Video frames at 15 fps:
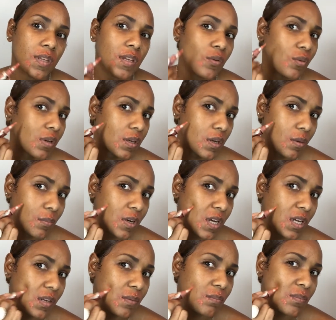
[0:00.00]
And on camera,
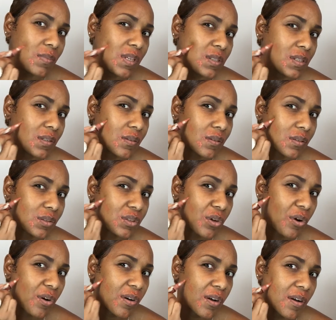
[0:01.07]
it makes it look
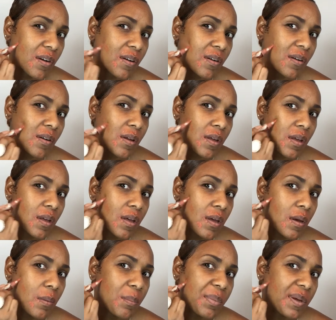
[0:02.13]
darker,
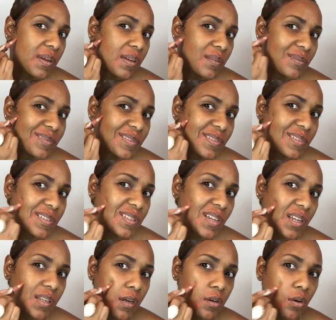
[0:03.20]
but it's
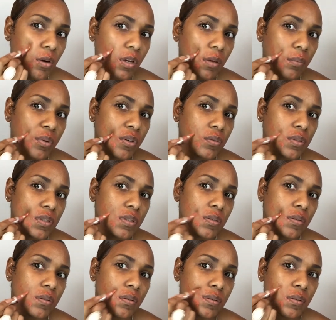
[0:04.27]
not that dark in person.